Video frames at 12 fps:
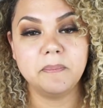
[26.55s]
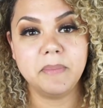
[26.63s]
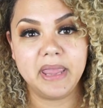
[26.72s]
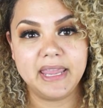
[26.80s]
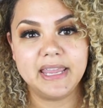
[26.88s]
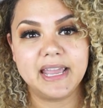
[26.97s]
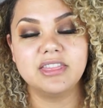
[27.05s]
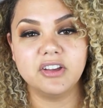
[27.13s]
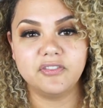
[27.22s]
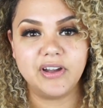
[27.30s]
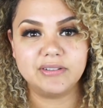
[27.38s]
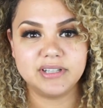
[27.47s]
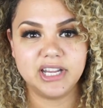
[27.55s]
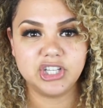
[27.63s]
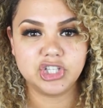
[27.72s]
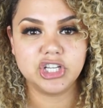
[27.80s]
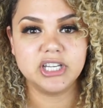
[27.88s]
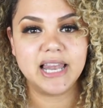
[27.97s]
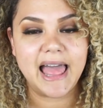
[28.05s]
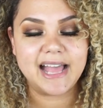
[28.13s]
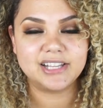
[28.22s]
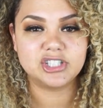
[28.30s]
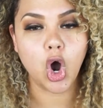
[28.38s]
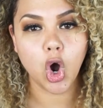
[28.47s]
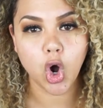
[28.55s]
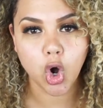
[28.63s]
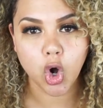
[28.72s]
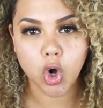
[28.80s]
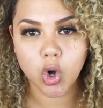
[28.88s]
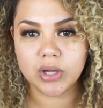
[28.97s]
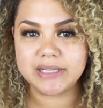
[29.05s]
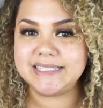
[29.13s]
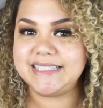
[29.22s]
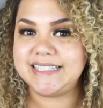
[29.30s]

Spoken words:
make the foundation last all